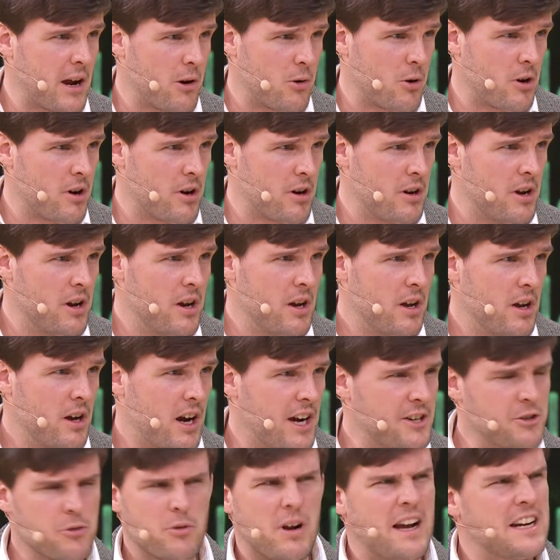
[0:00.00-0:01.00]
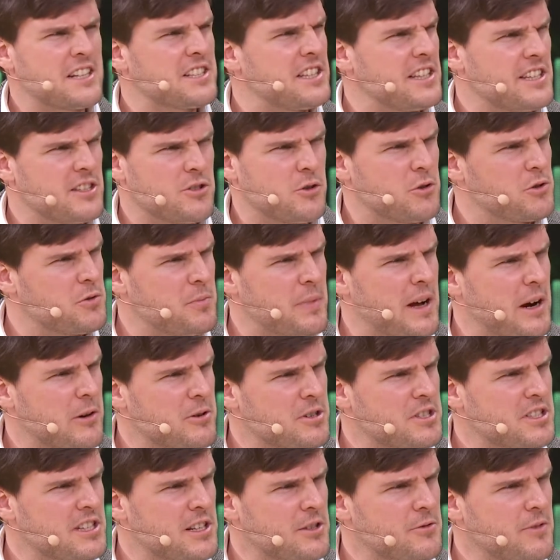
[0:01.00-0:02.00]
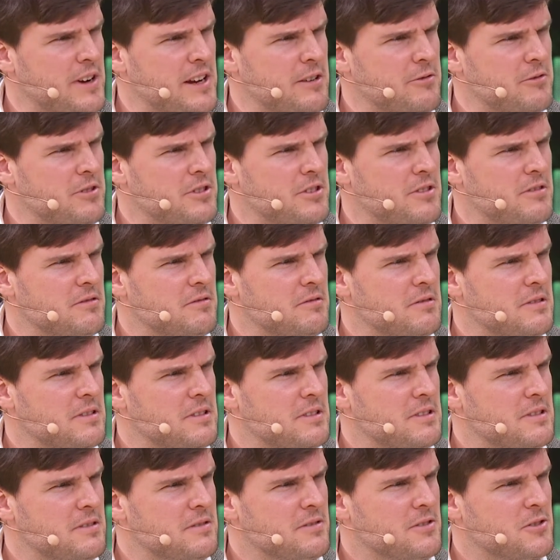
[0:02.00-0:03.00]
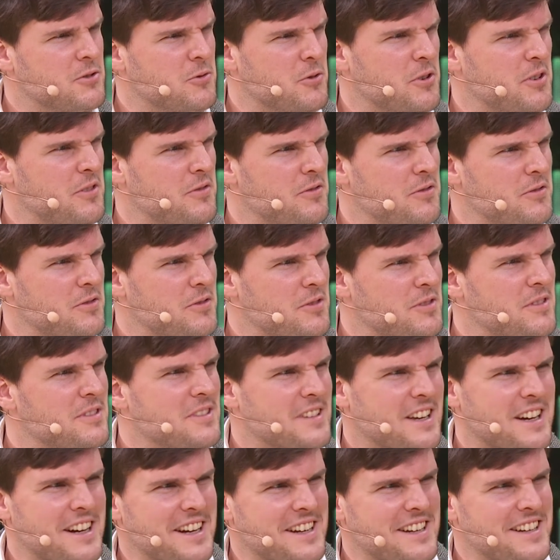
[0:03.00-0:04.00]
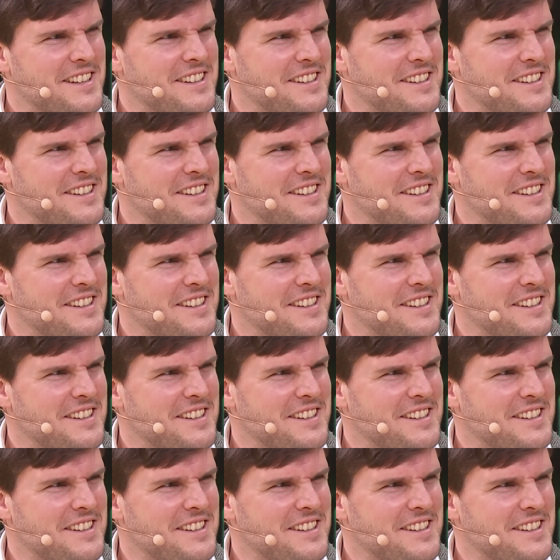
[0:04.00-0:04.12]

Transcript: Power. Is Ocean Power still around? Sort of? Kind